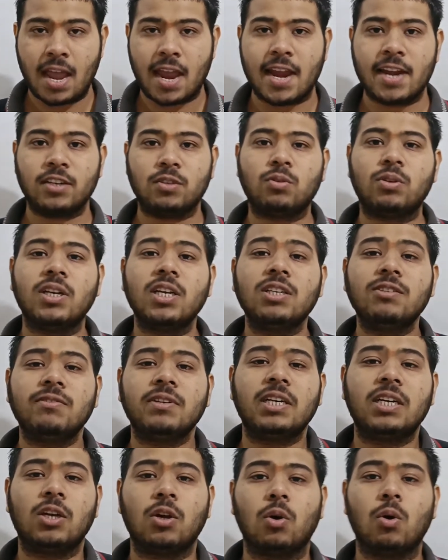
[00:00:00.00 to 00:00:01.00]
In today's
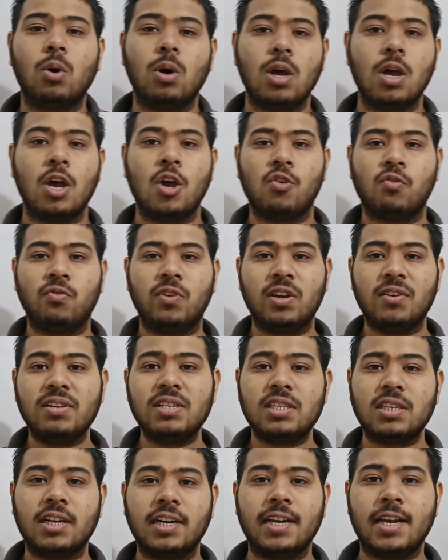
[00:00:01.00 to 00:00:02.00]
video, we will
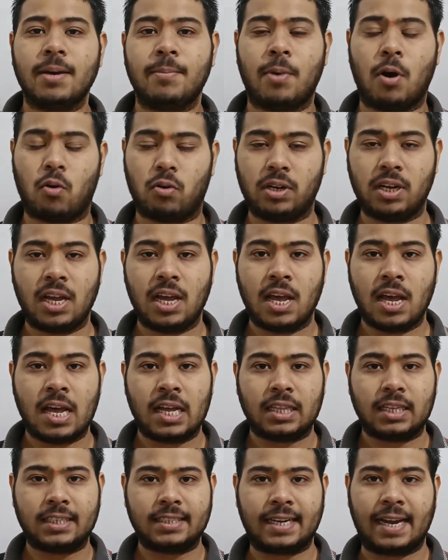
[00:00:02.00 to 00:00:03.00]
study about
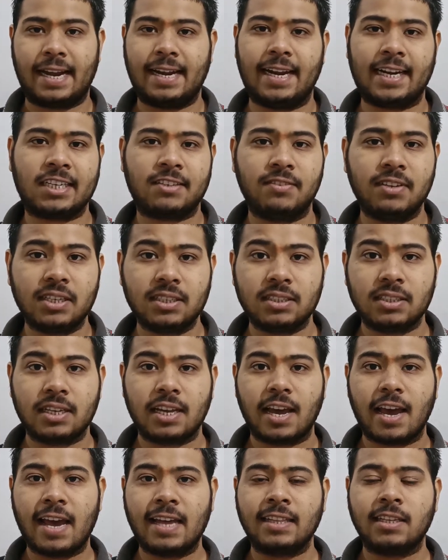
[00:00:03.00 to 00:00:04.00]
the dielectrics
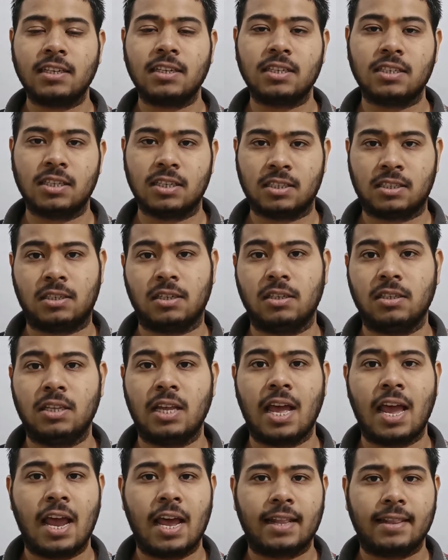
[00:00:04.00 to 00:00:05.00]
and the resistors
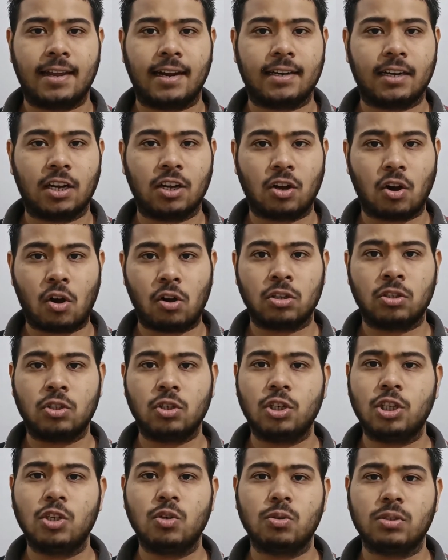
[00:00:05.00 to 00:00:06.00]
that are also
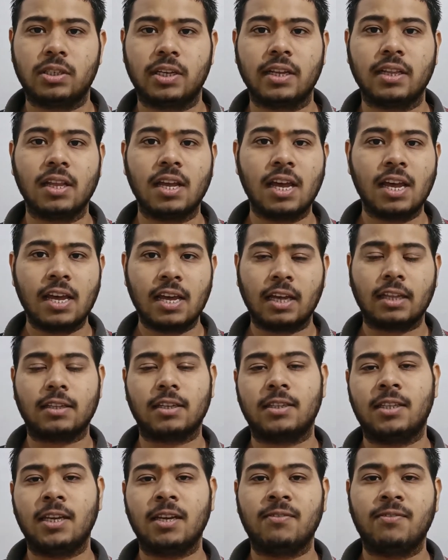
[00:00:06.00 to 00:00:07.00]
used in
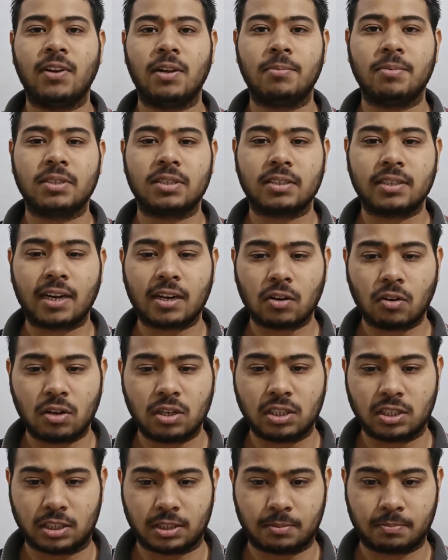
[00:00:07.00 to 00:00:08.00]
the thick film
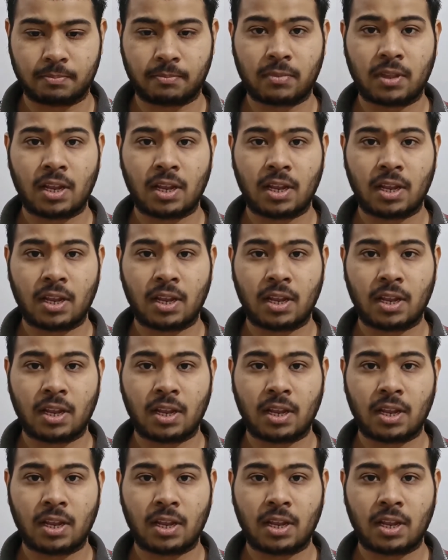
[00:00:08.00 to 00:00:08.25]
technologies.